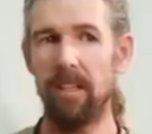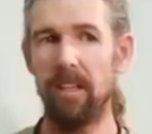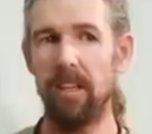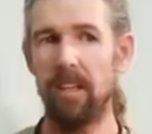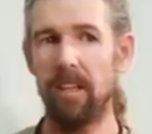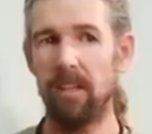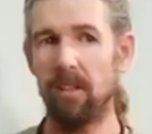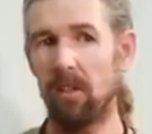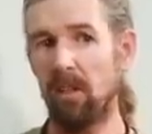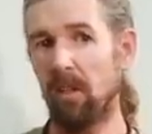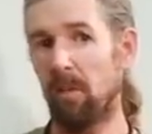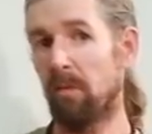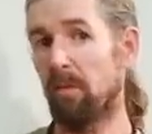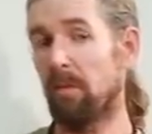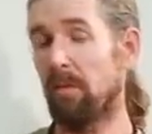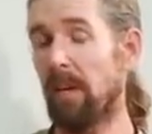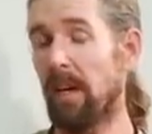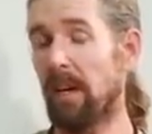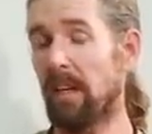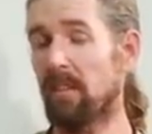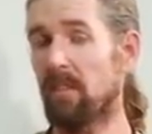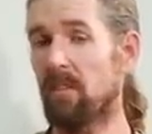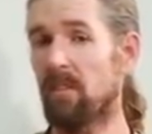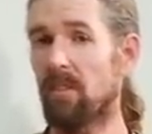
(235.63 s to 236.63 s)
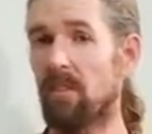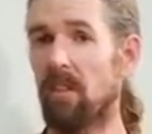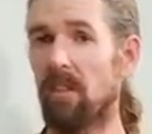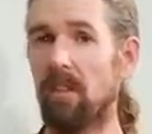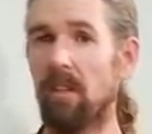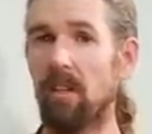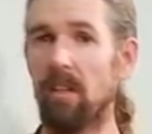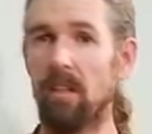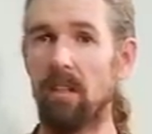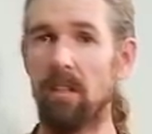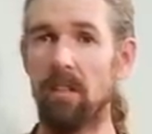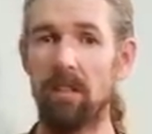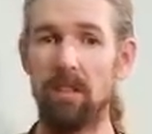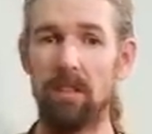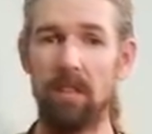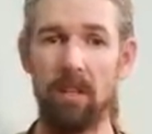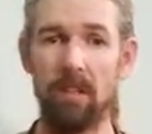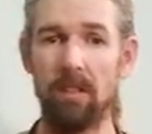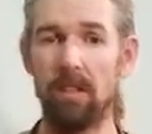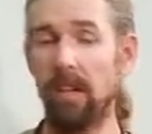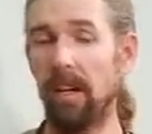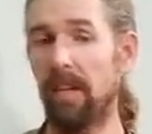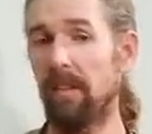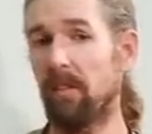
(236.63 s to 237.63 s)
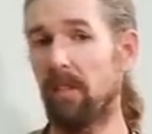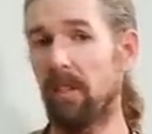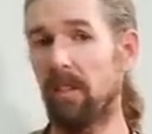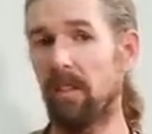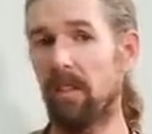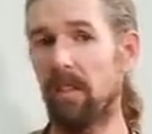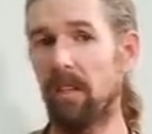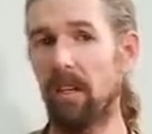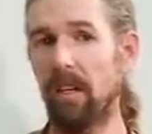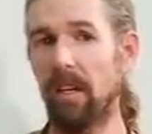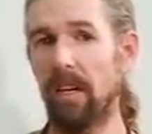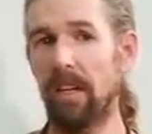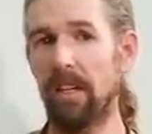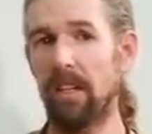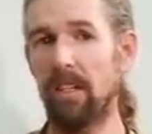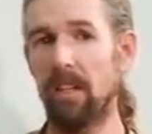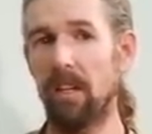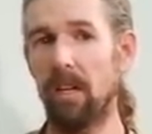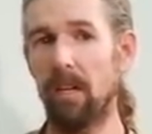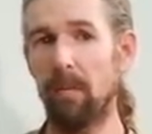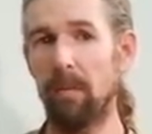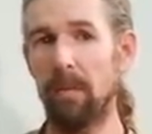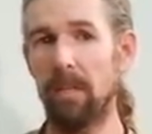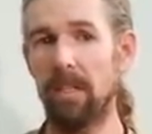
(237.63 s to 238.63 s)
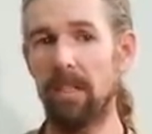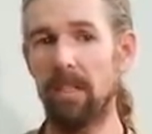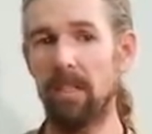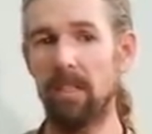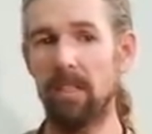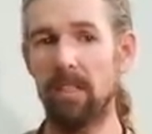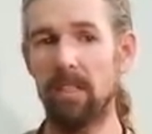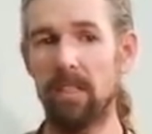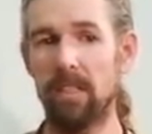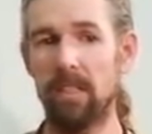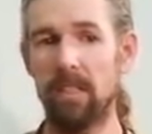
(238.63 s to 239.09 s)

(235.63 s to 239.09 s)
it affects our livelihood, our economic,